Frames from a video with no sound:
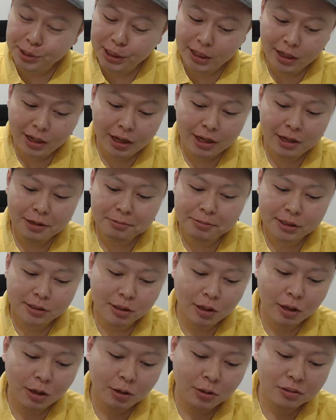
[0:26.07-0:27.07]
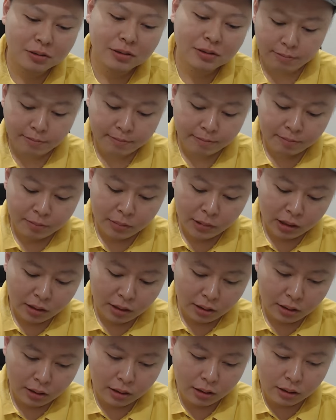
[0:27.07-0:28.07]
Okay, so
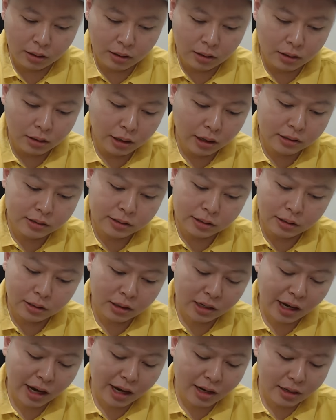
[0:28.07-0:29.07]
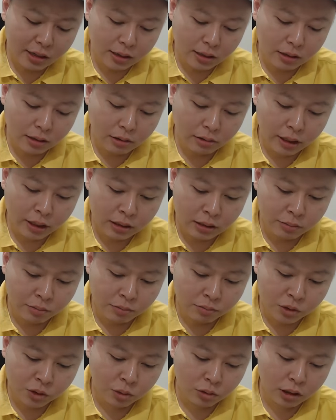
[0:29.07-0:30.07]
uh, it's kinda a
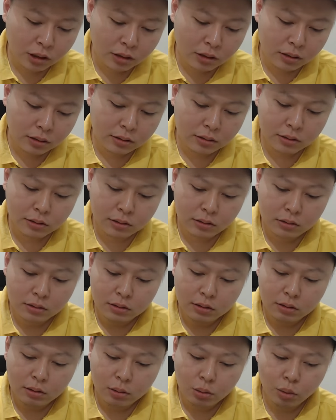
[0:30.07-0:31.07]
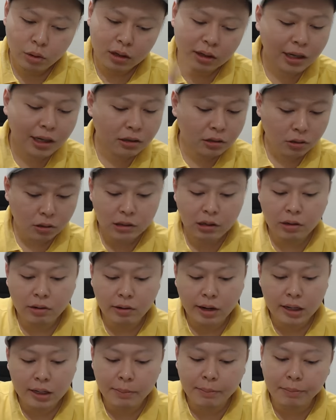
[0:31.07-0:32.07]
random squad. Well, not totally
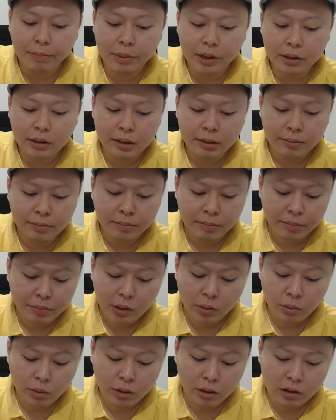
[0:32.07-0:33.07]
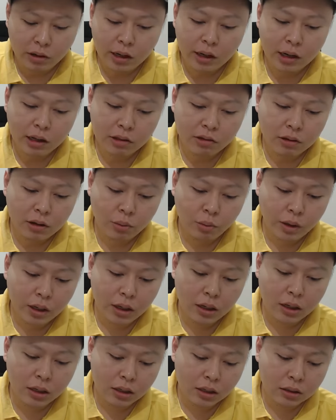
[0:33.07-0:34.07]
random, but well, you can actually
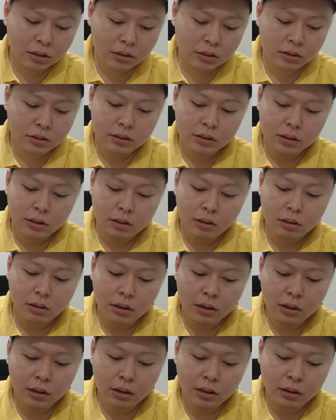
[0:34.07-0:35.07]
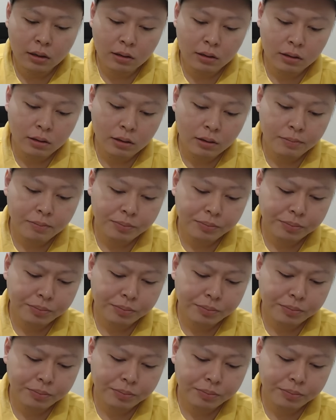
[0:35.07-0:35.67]
win this uh,